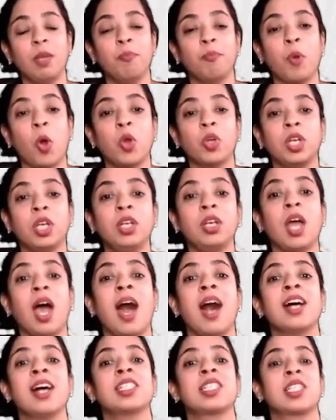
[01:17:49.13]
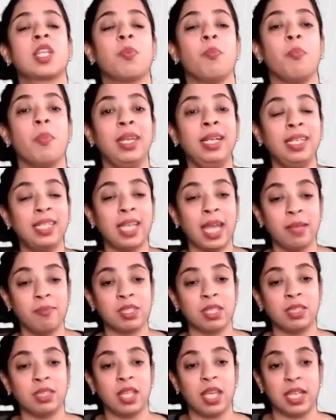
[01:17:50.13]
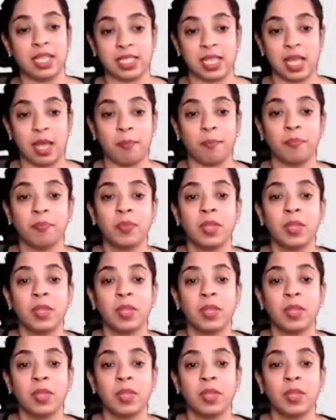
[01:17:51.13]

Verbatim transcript: important asked many times in the exam.